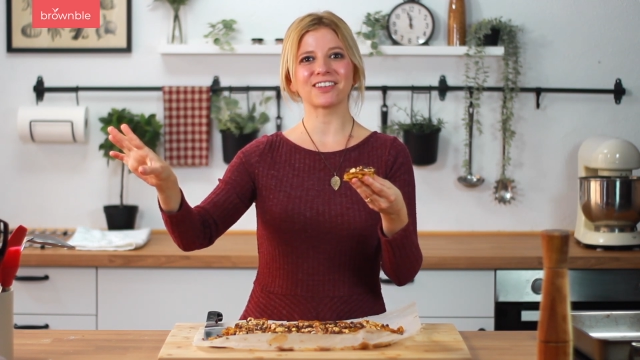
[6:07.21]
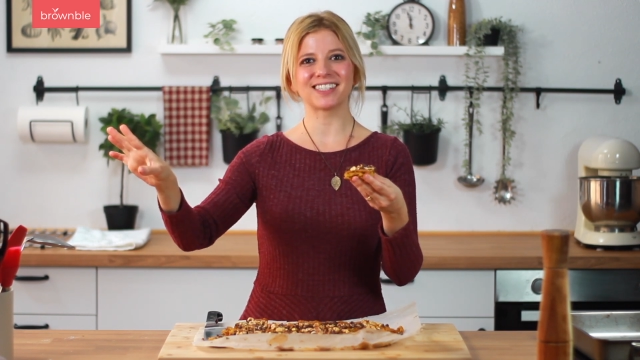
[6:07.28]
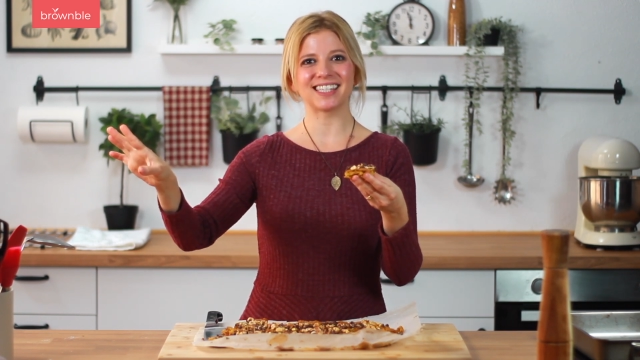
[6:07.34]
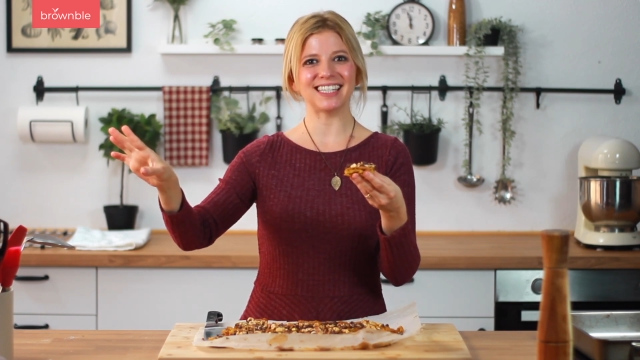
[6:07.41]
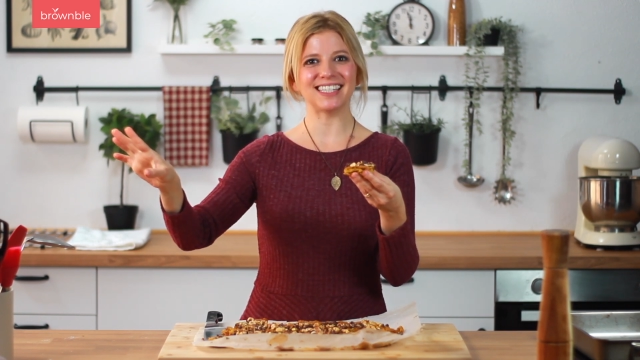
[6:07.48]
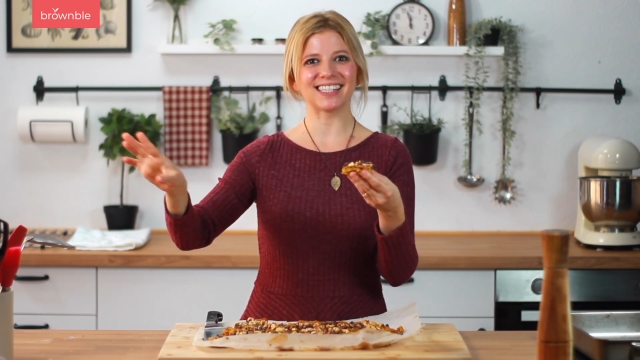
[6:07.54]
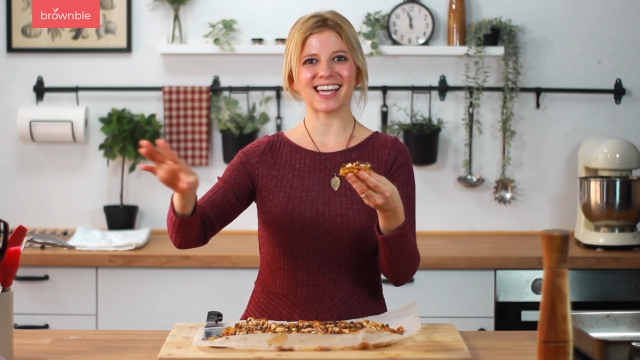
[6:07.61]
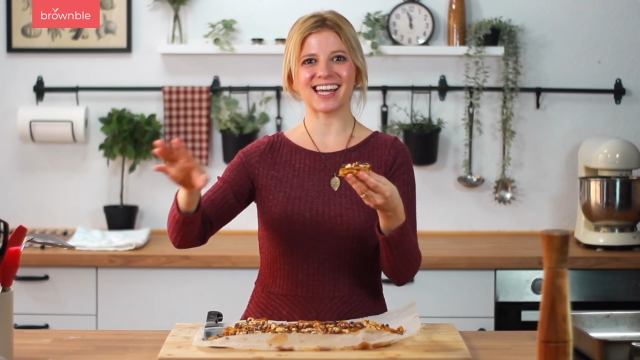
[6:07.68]

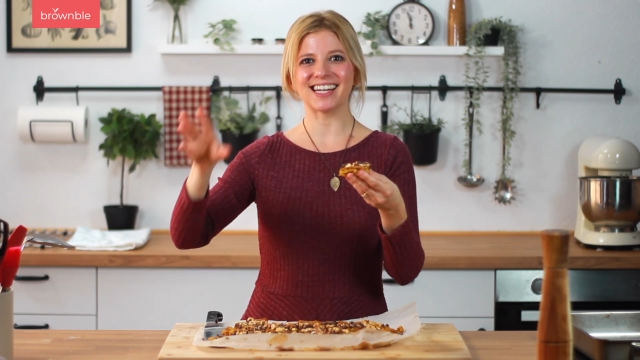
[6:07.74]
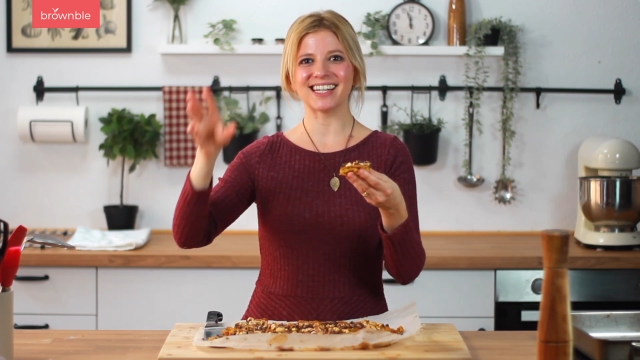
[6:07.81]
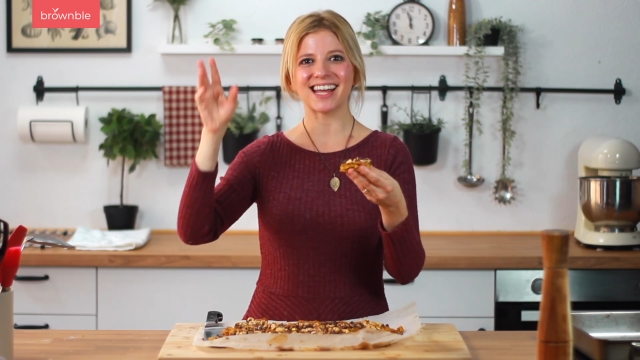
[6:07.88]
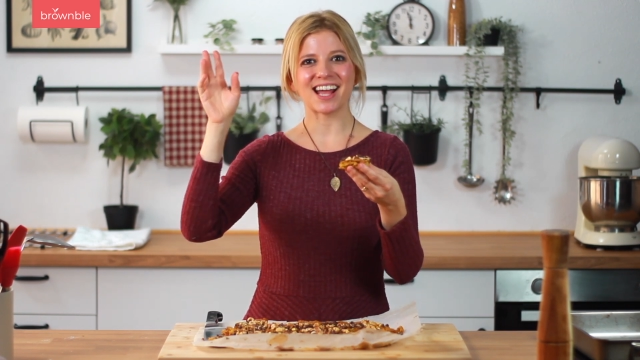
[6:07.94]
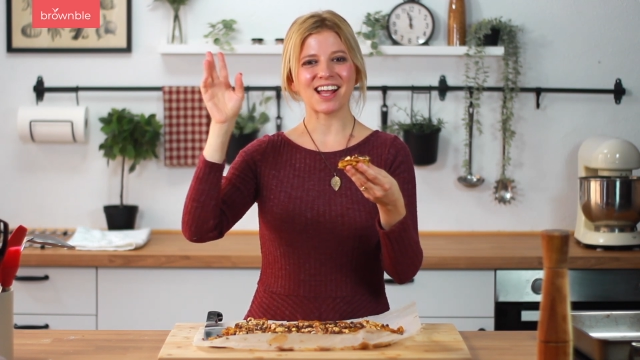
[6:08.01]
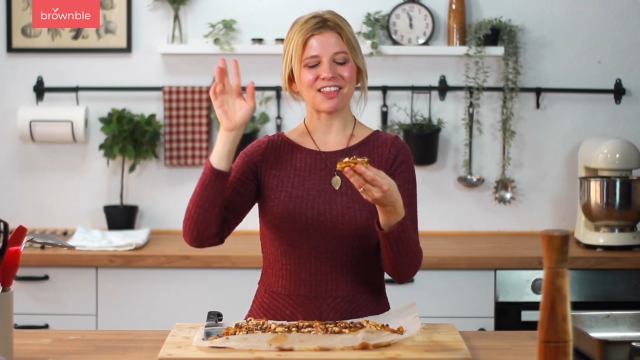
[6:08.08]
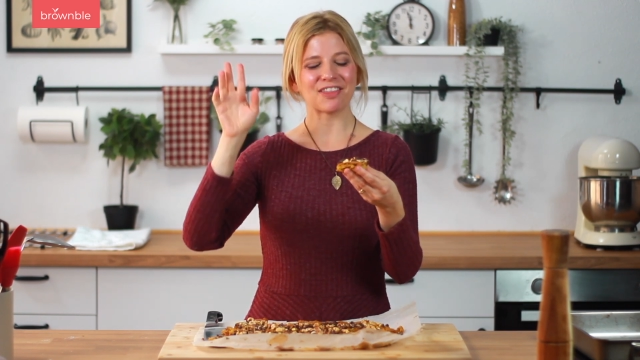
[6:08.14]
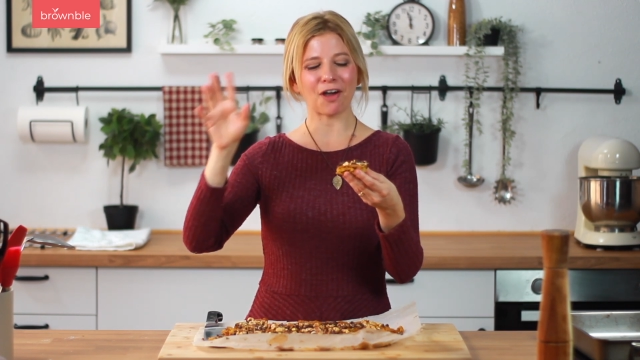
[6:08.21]
season,
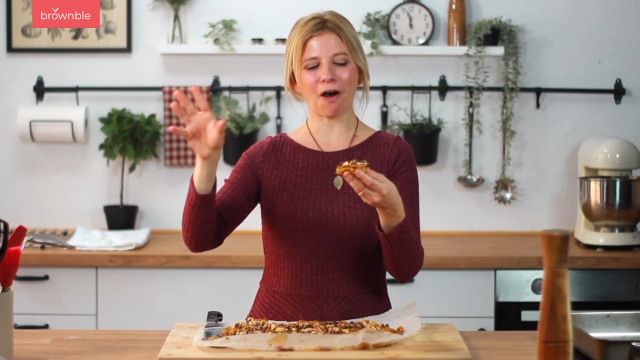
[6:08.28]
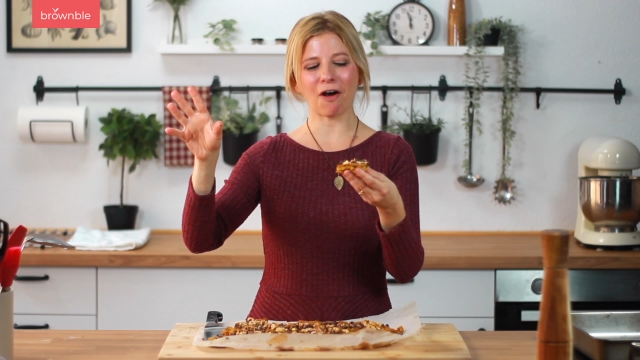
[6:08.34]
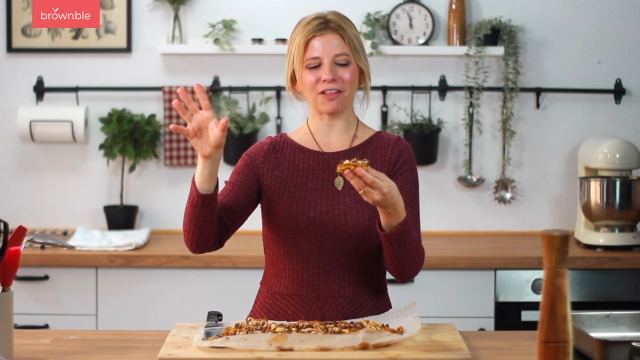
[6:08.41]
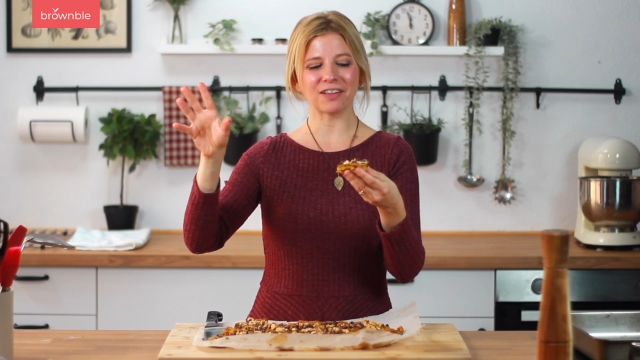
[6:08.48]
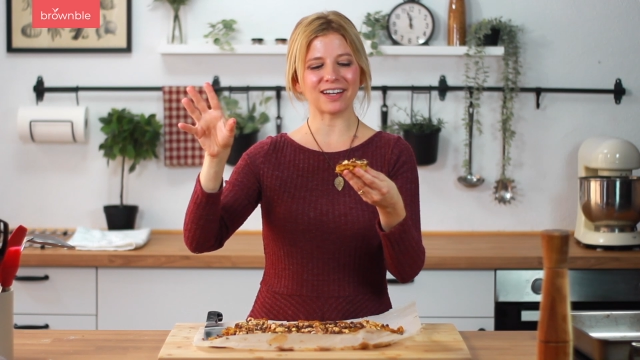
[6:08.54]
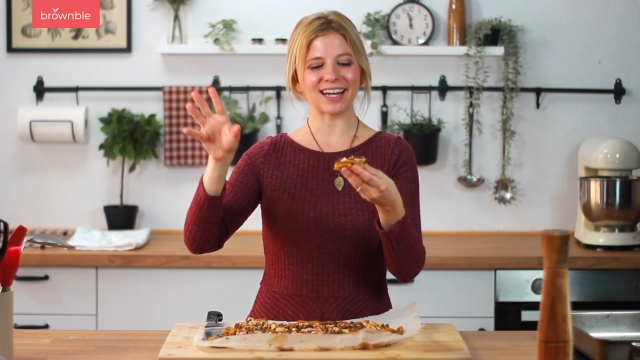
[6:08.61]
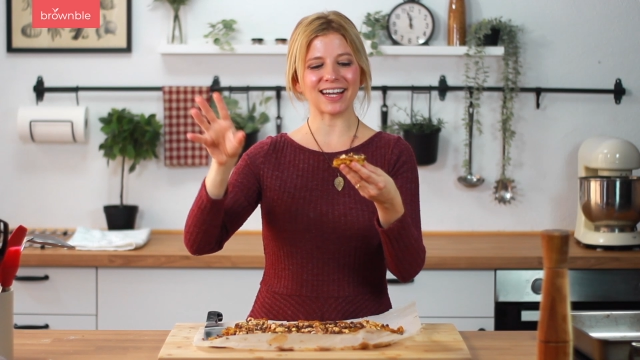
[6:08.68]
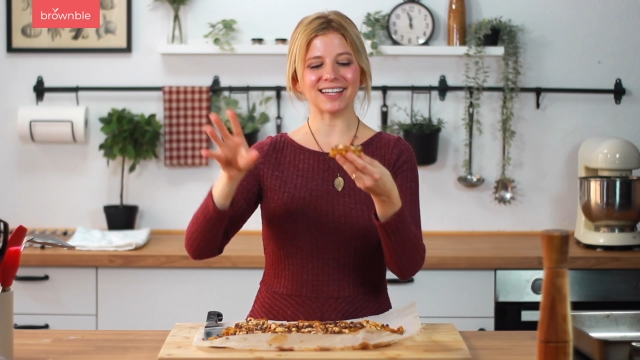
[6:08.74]
the
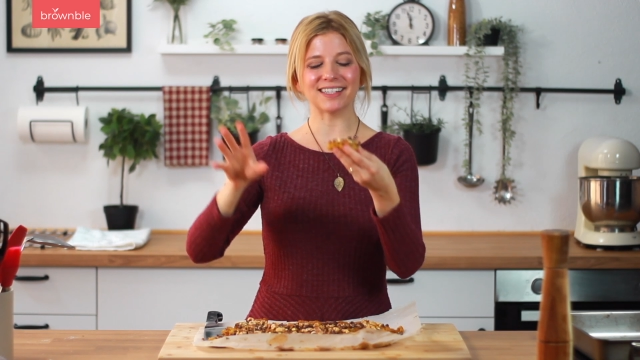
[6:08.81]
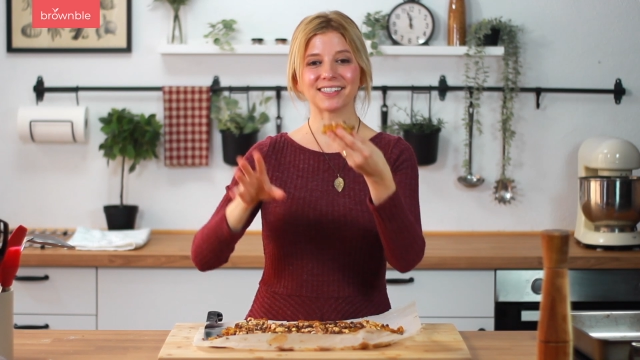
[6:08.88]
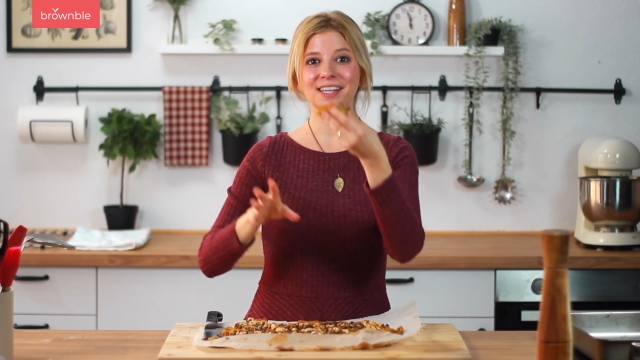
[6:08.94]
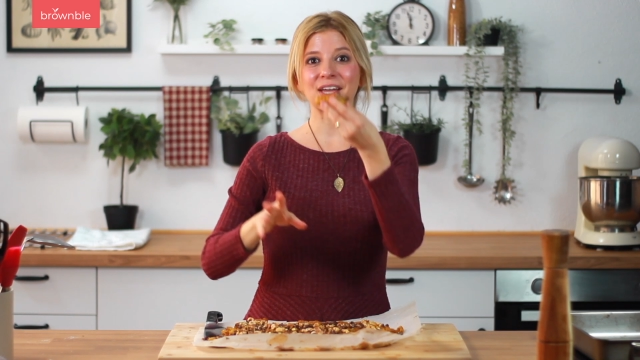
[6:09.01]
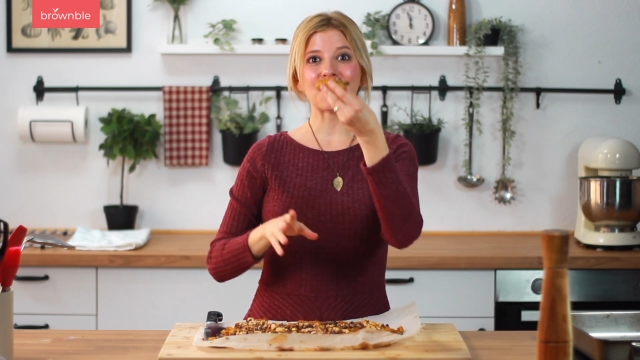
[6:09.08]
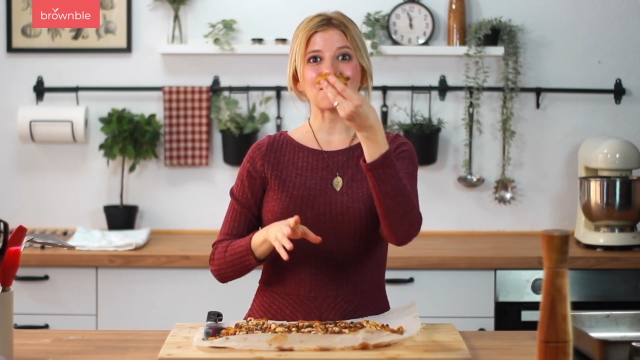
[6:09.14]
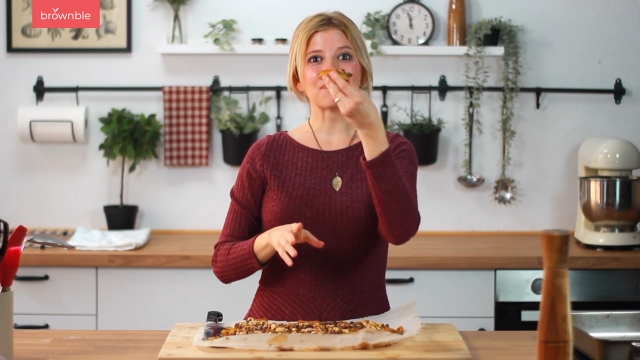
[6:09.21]
holidays,